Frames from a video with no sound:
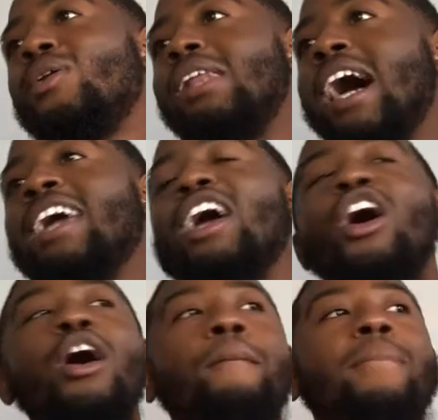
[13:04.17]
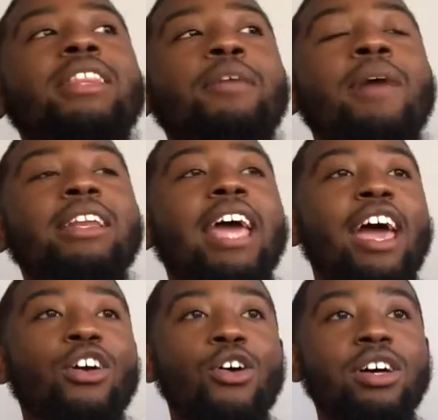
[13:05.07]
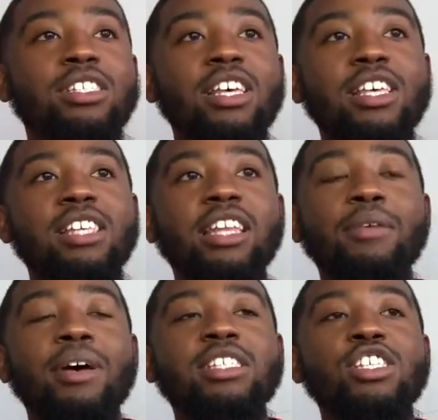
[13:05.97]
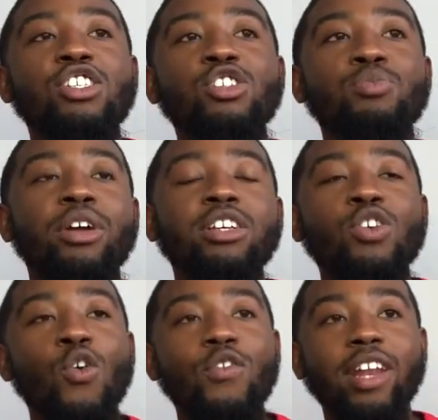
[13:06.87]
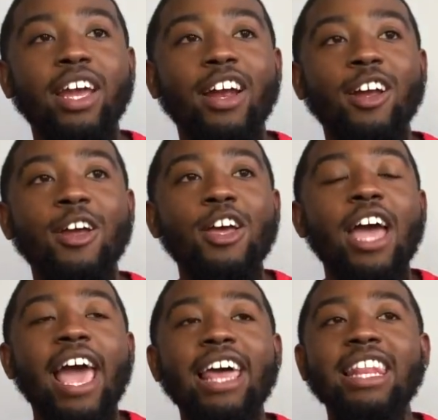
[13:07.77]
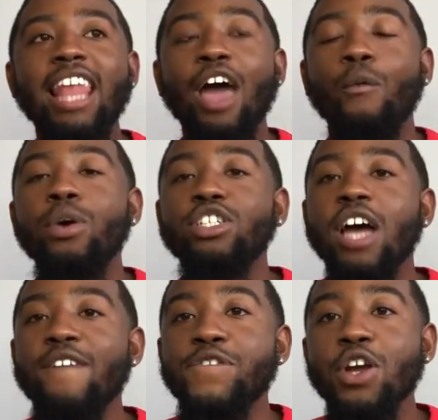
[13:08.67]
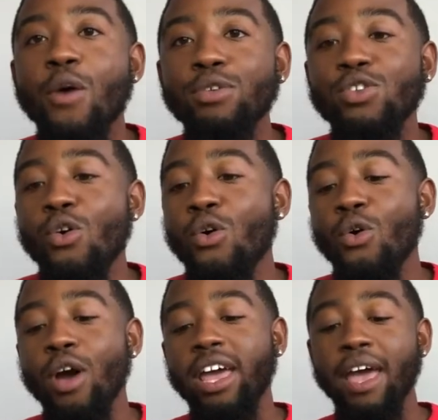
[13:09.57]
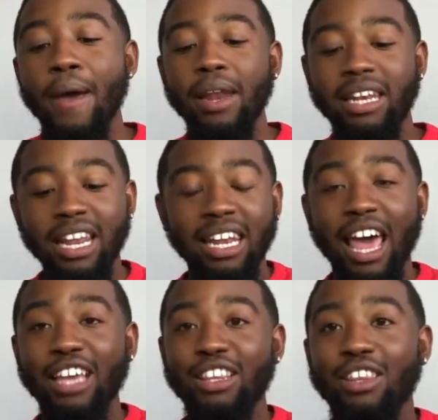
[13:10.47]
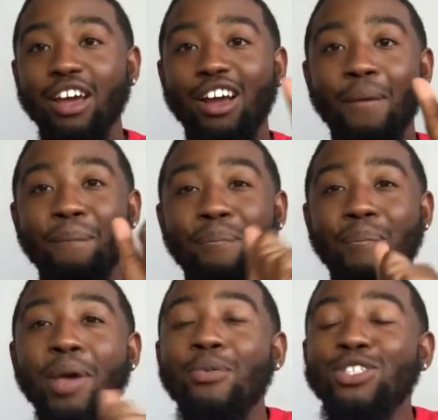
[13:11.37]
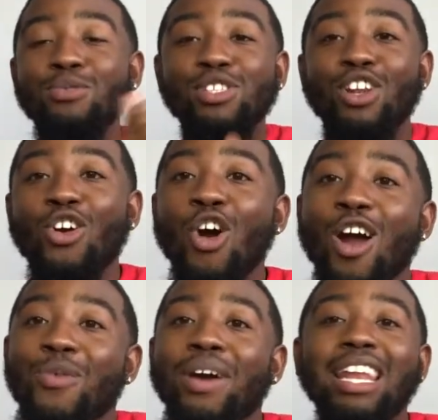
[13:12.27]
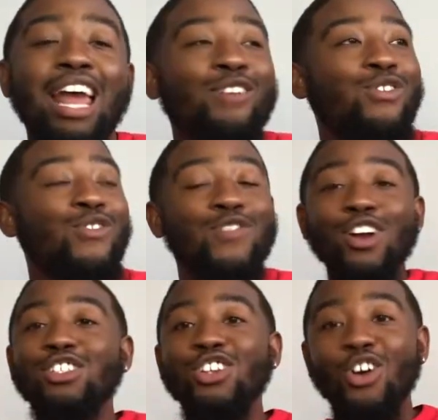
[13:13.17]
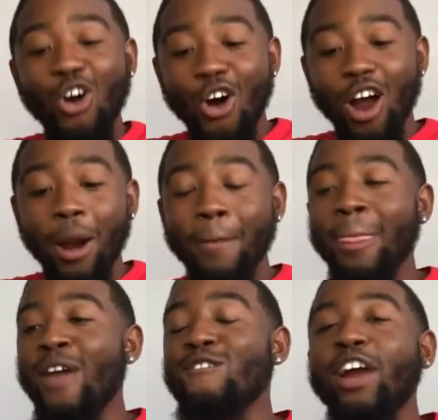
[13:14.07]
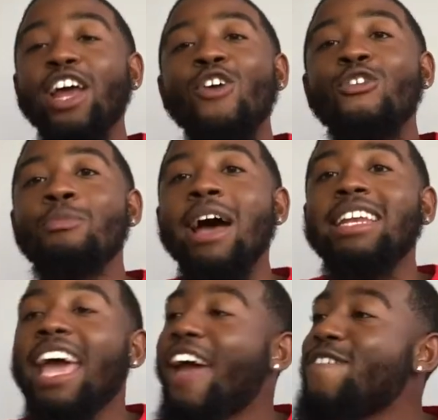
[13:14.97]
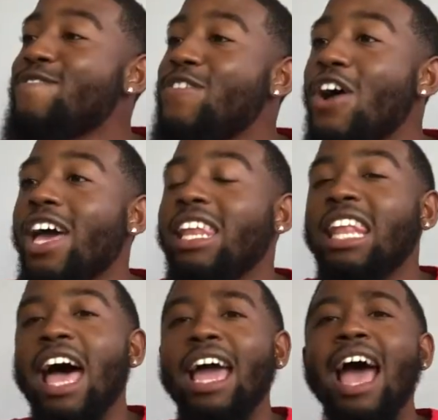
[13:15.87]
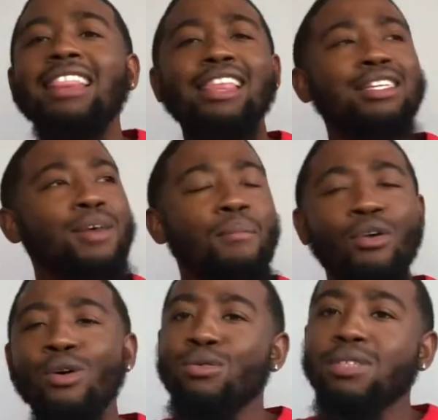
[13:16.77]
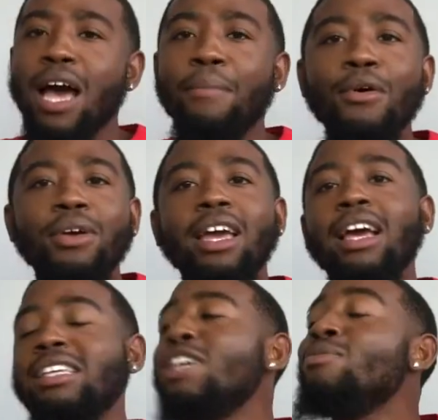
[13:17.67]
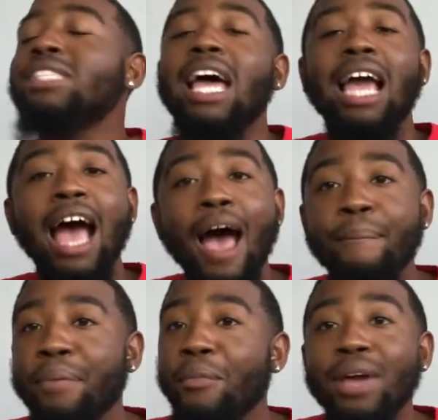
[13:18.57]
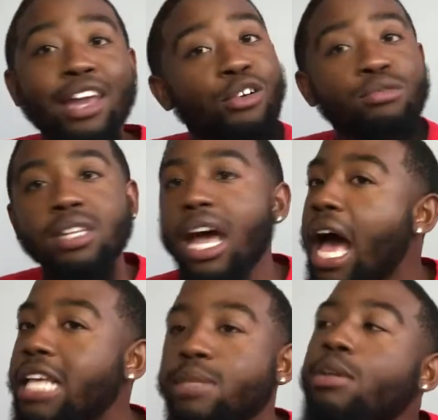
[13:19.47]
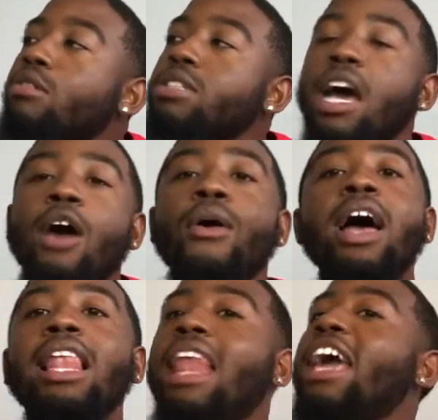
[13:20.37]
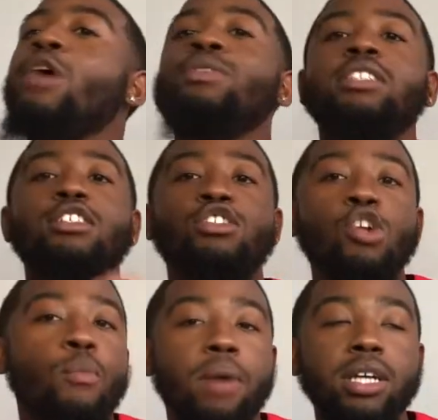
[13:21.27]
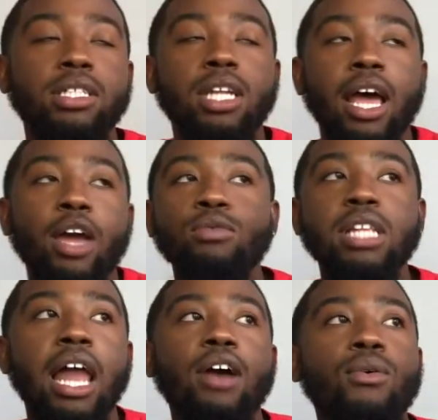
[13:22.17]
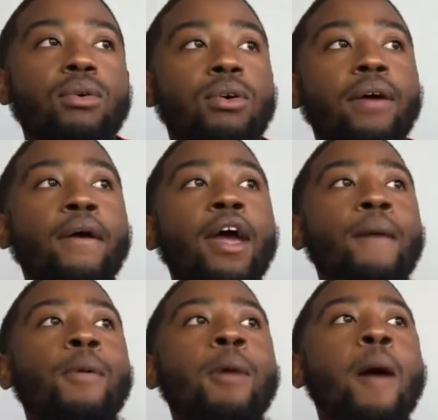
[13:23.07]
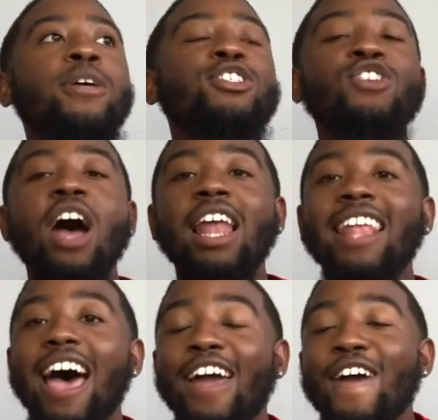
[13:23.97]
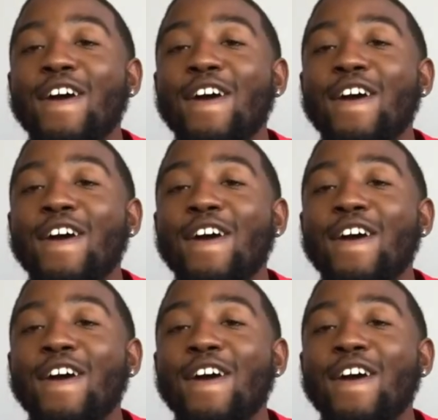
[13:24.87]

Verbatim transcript: Like, my, then my dad calls us, and then my sisters bring us over there. And, like, we try to figure out what's going on. Then, like, the people she was in a car with like reversed the car, ran over my dad's foot. Like I think some bones got broken because he was like hopping. We had to go to the hospital, child. Like it was just so much. Like it was a lot going on. My mom is trying like